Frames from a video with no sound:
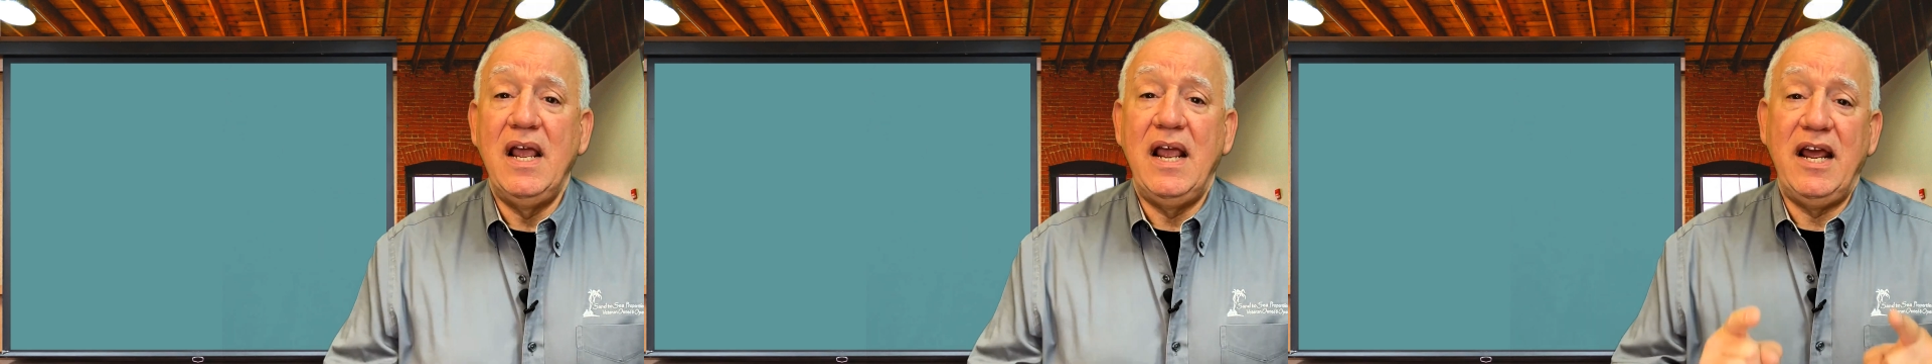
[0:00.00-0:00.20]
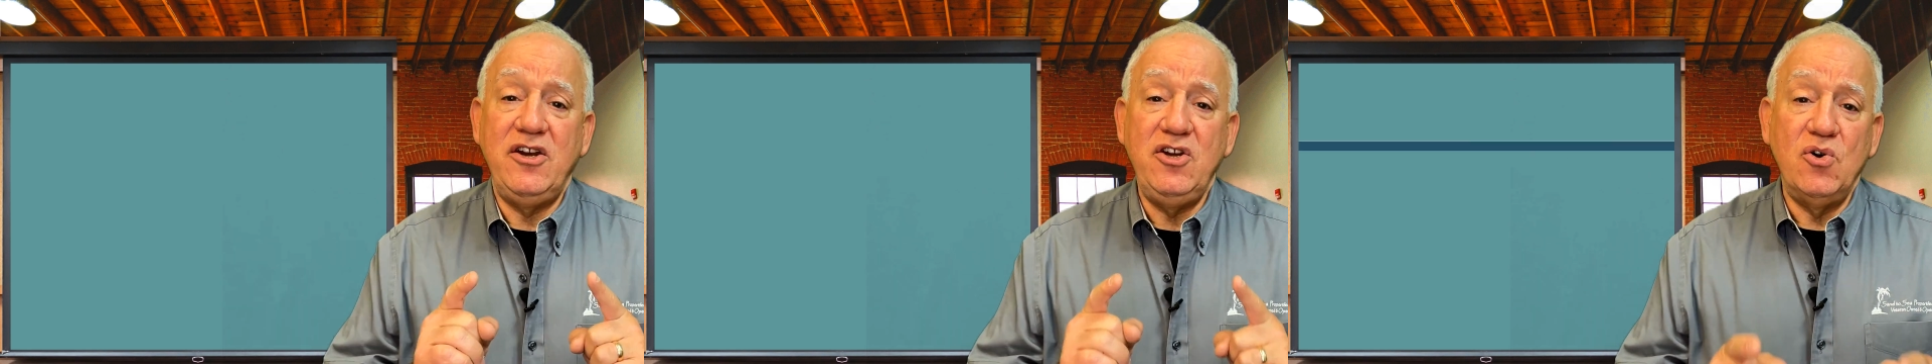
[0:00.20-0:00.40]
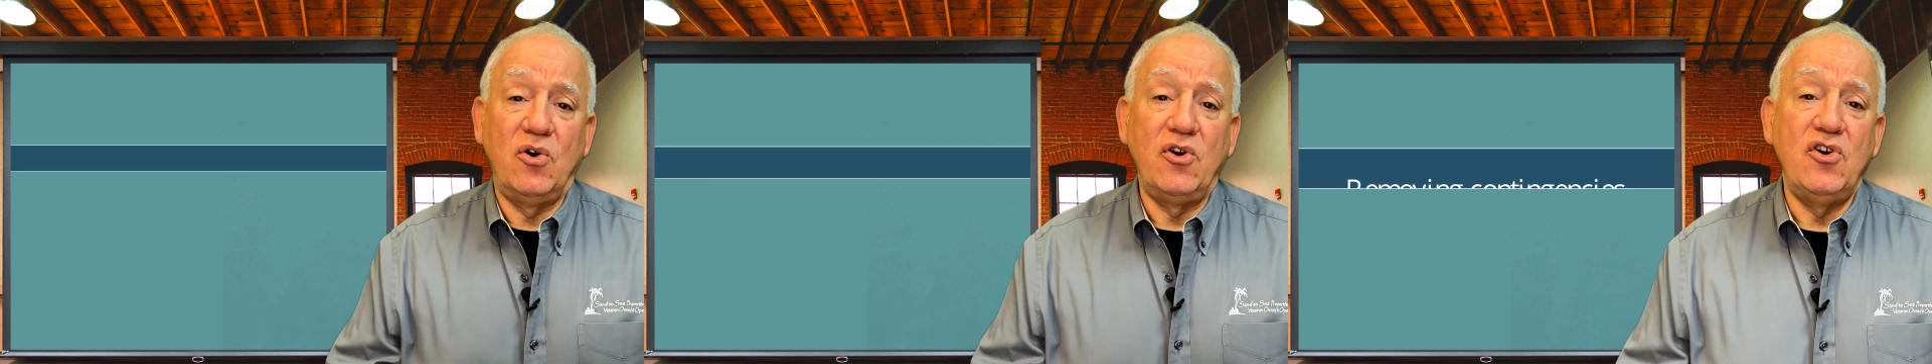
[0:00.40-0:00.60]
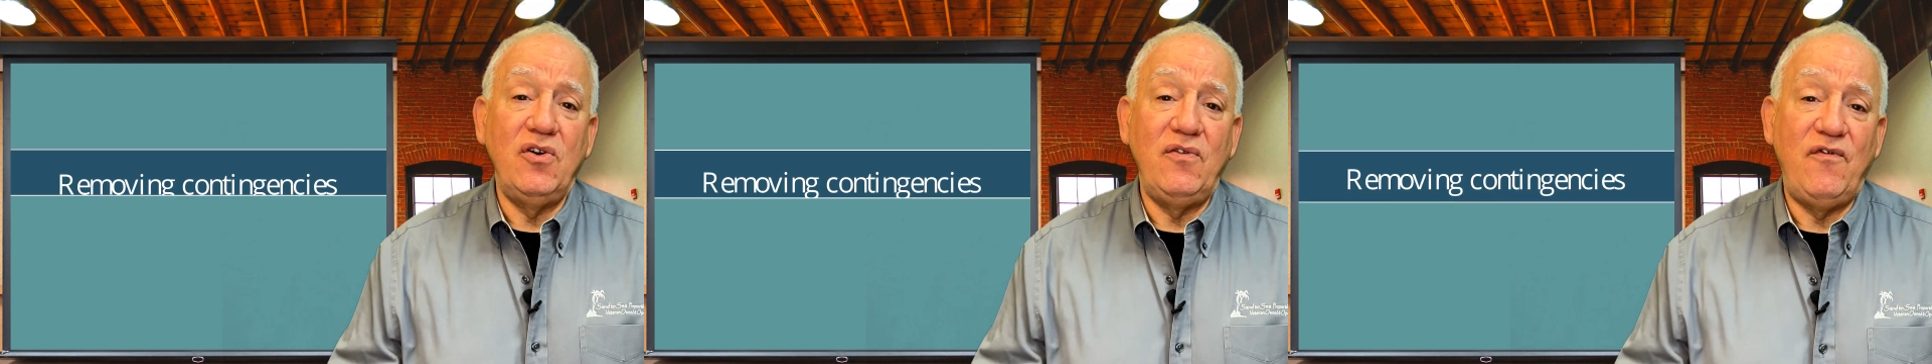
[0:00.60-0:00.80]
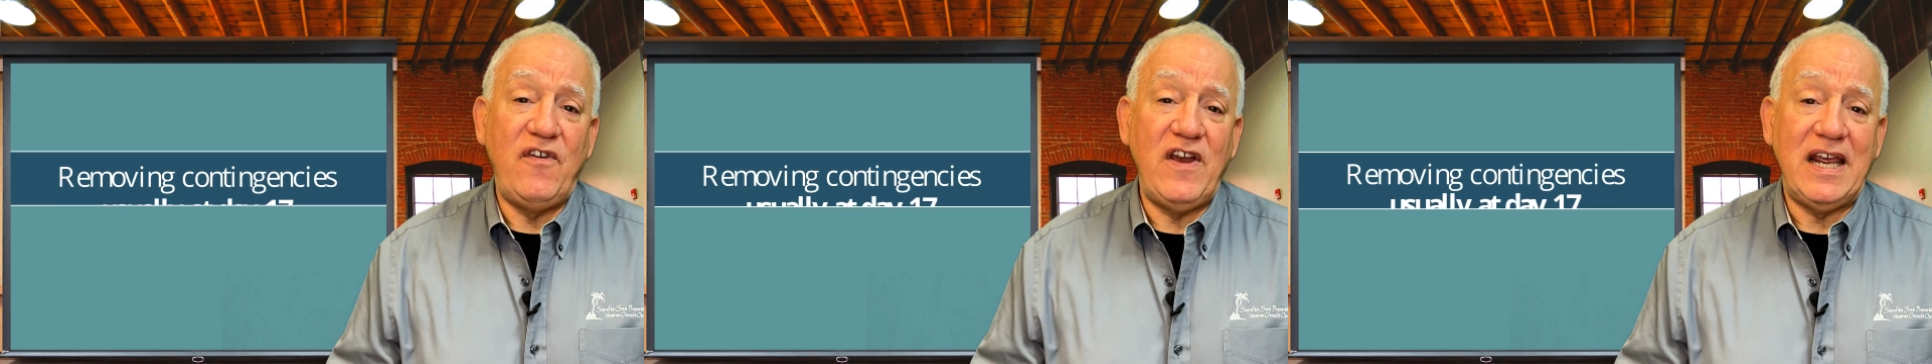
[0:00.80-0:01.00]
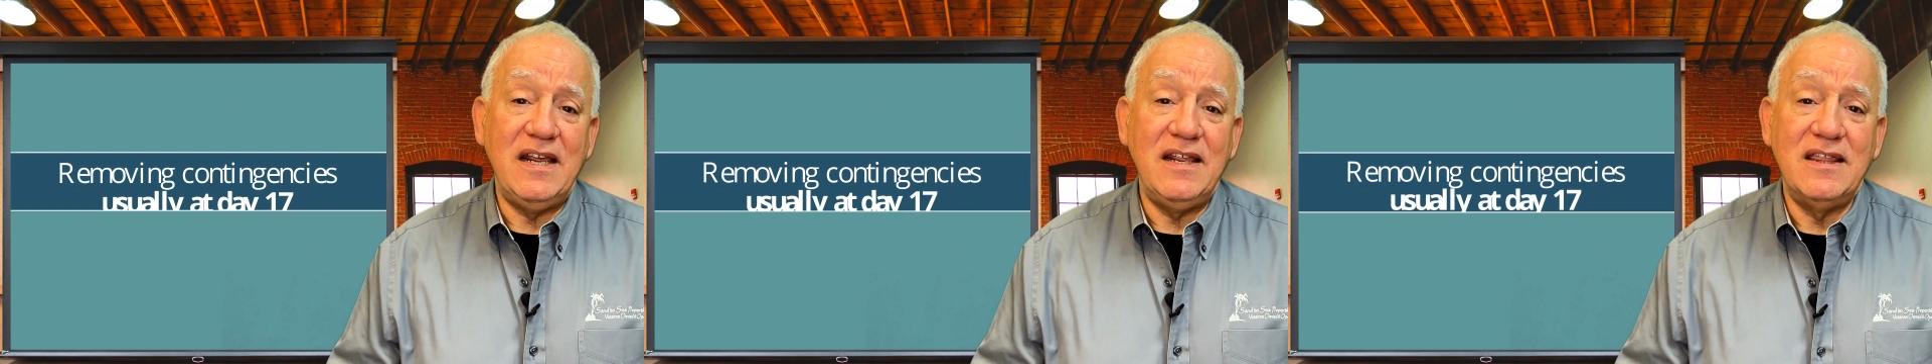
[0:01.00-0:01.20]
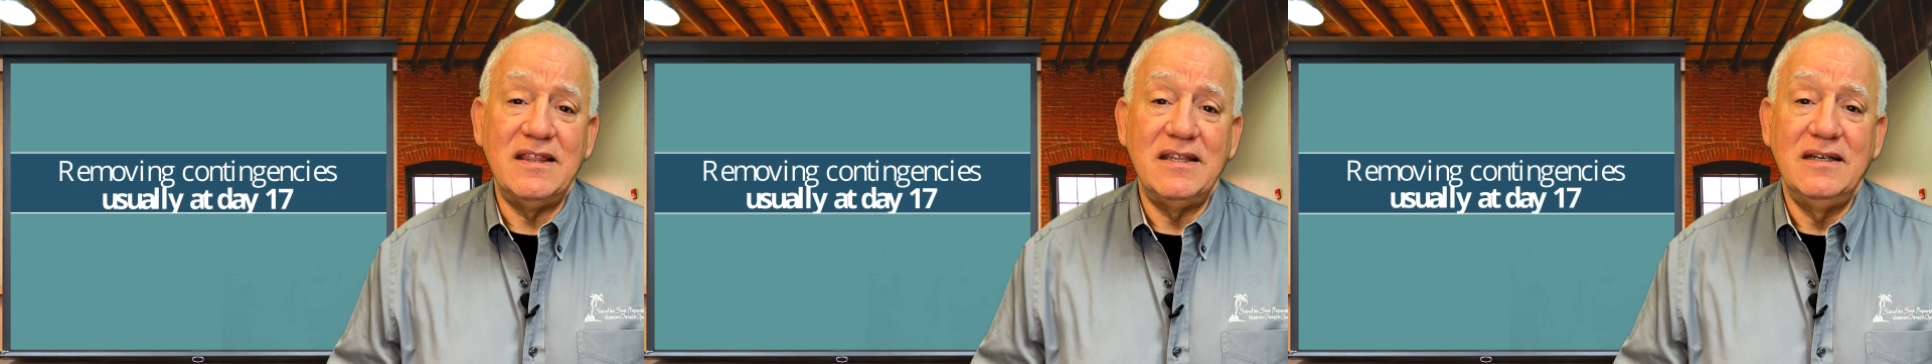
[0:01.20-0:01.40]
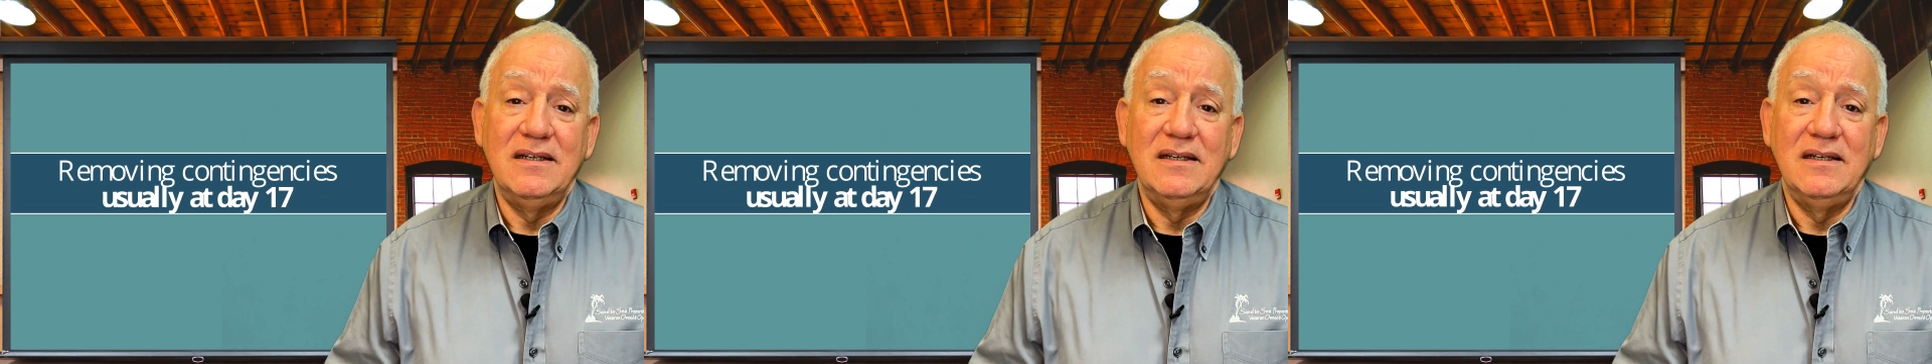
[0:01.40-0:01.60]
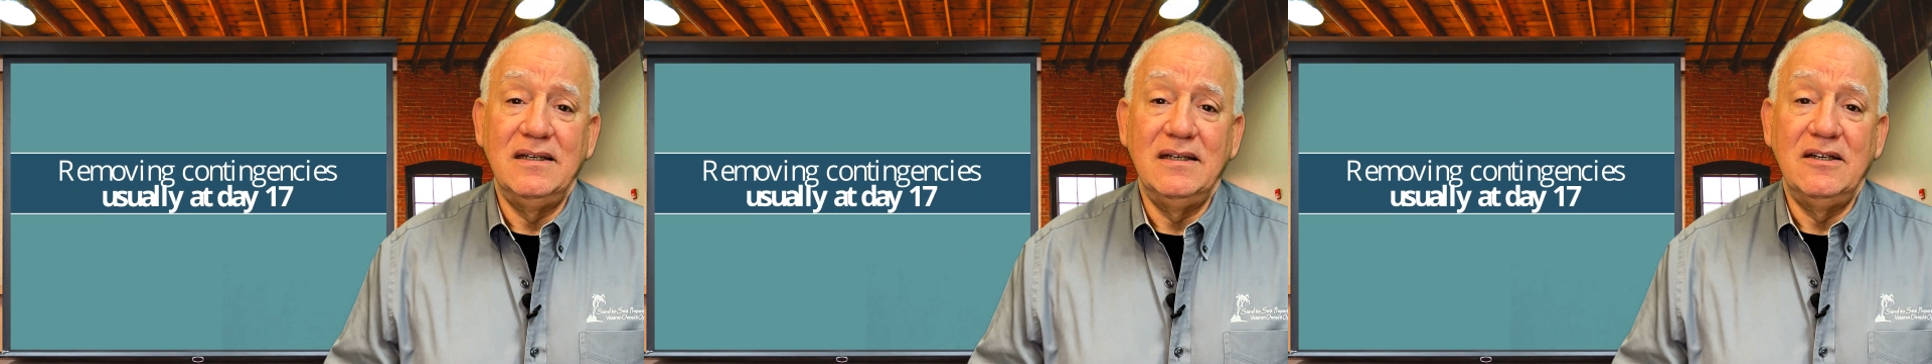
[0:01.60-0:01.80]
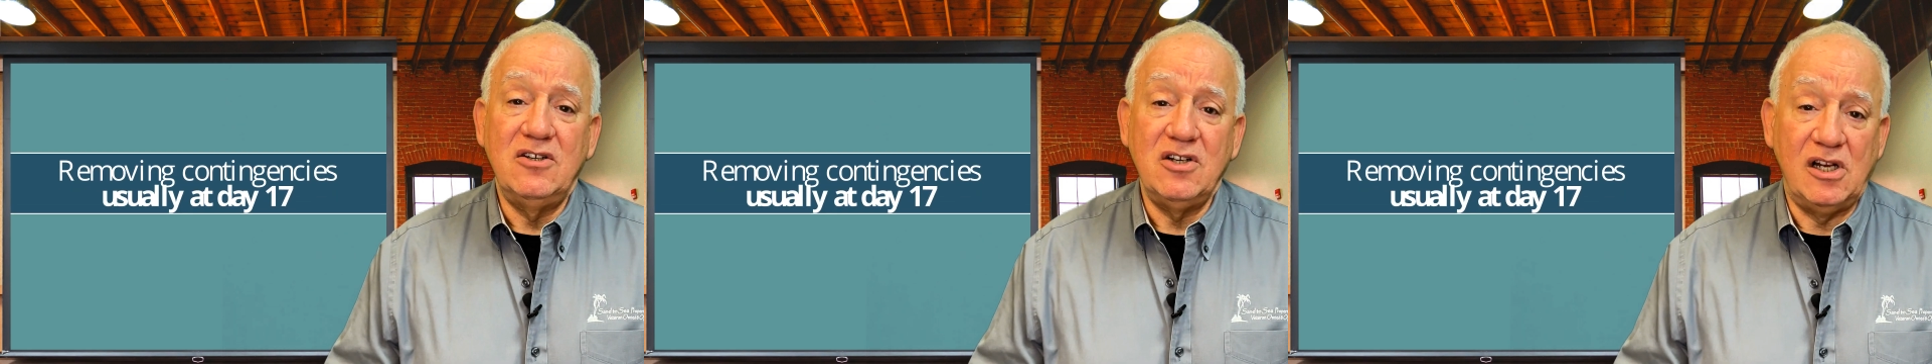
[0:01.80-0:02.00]
and your good faith
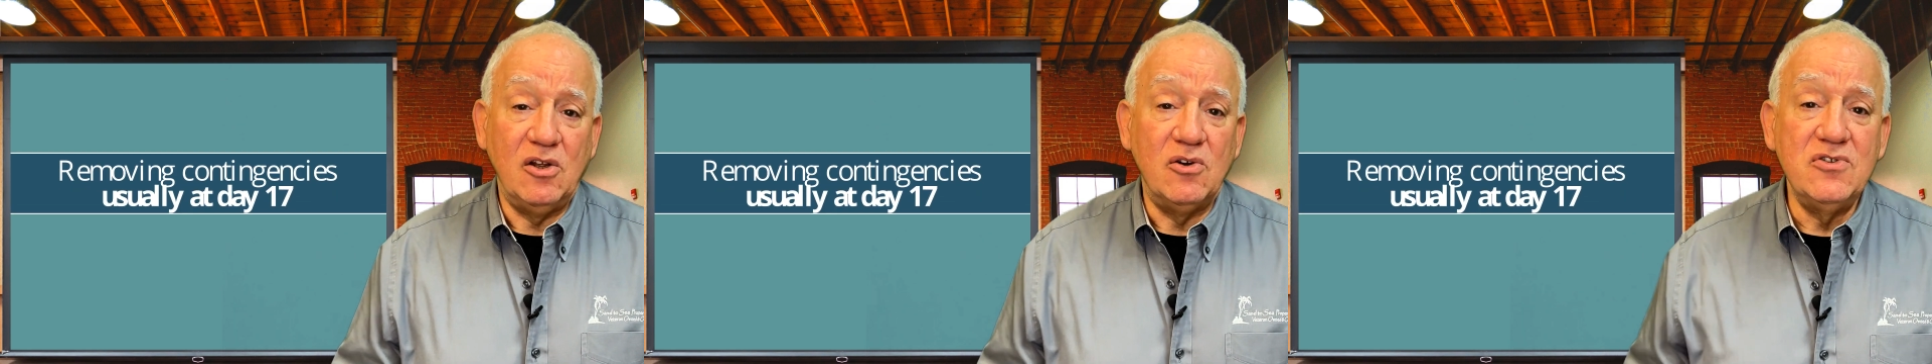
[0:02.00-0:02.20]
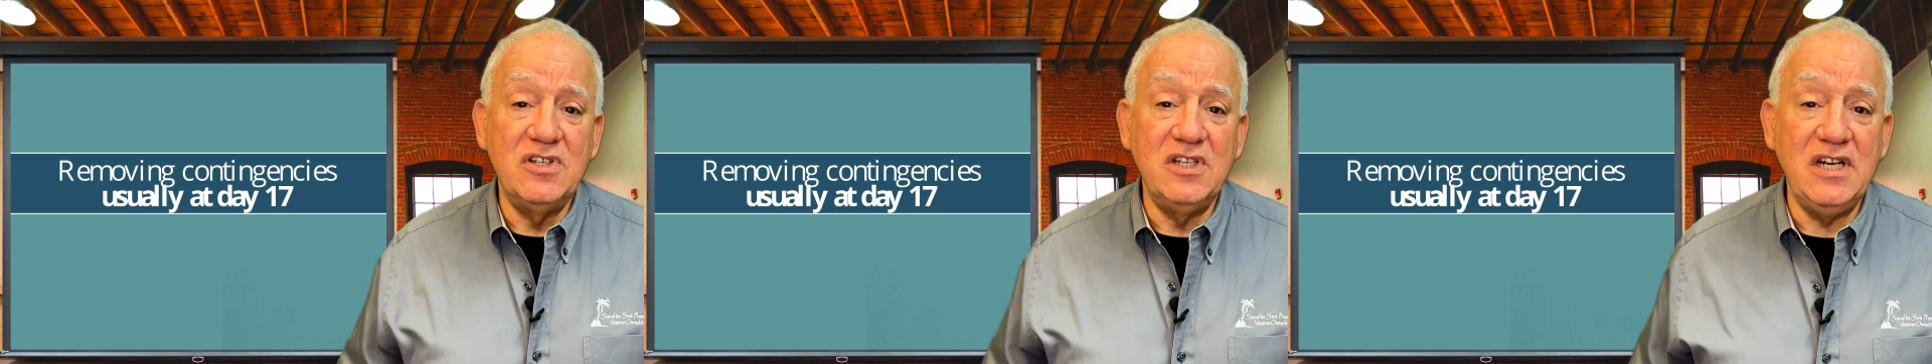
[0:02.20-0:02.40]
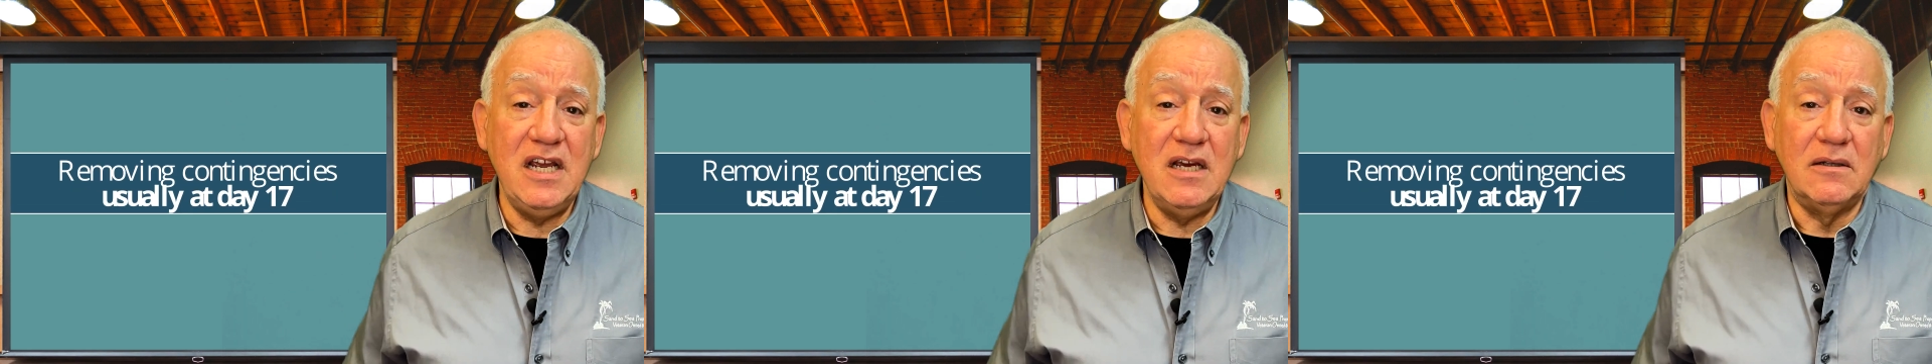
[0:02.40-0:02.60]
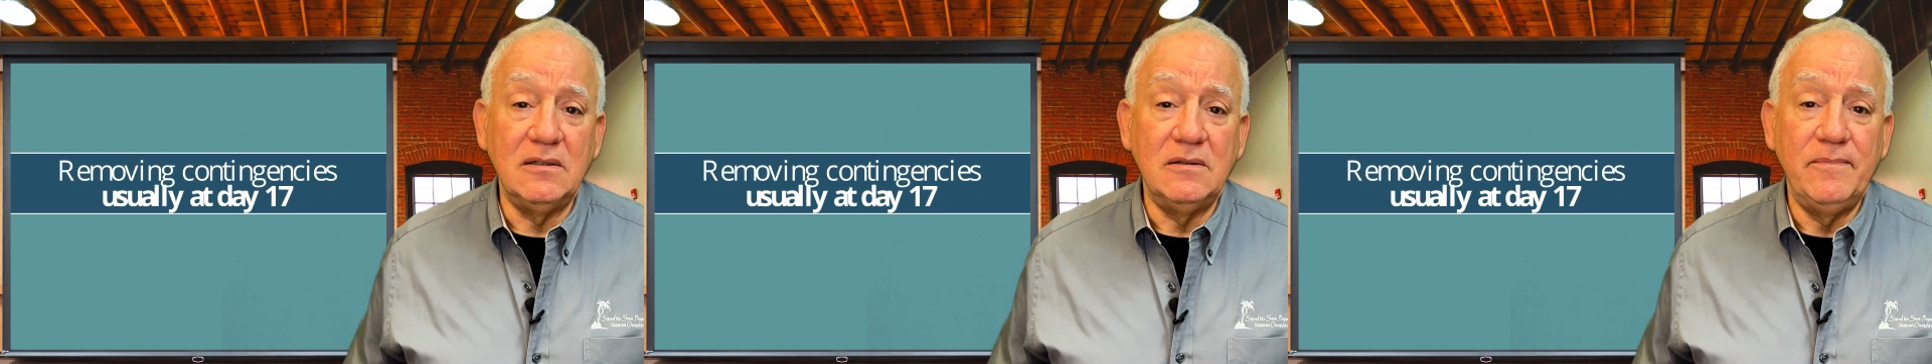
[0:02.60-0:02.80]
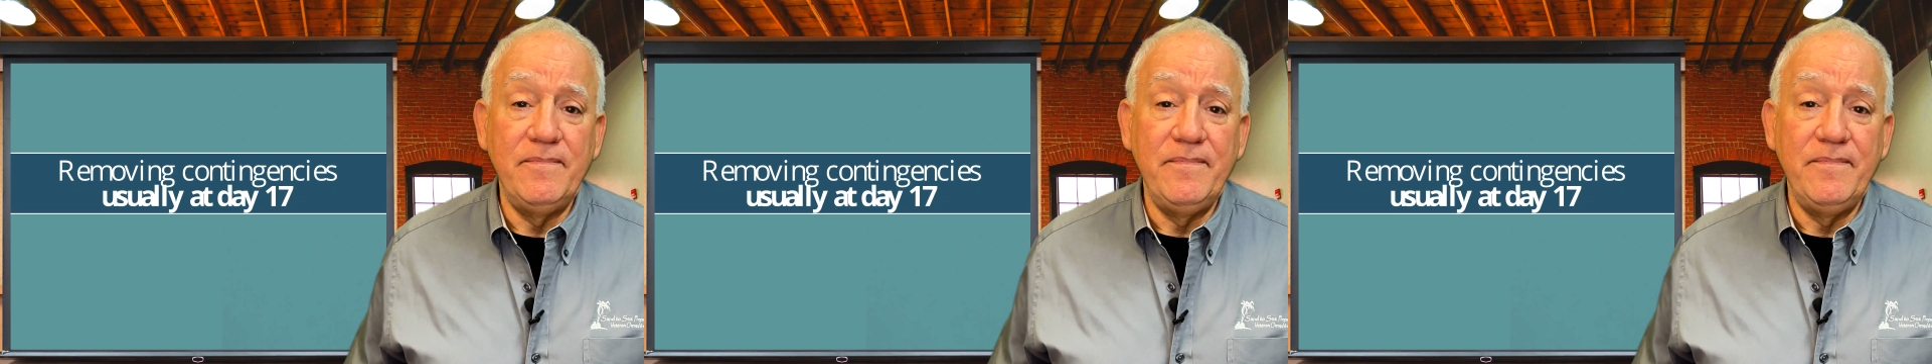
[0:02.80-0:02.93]
to close the deal.